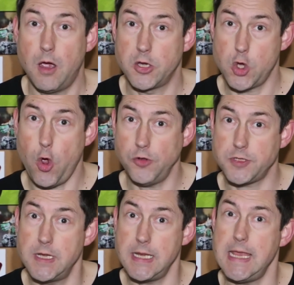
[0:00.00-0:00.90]
I
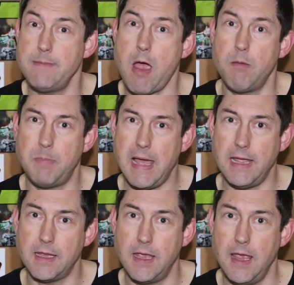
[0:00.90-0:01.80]
got an email
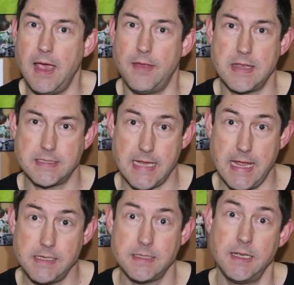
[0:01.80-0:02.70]
back and they
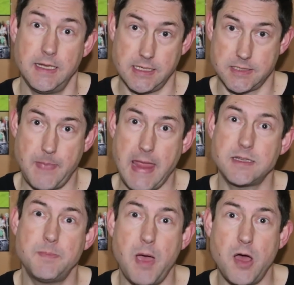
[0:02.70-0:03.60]
said,
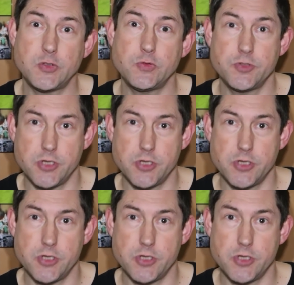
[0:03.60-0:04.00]
expect a parcel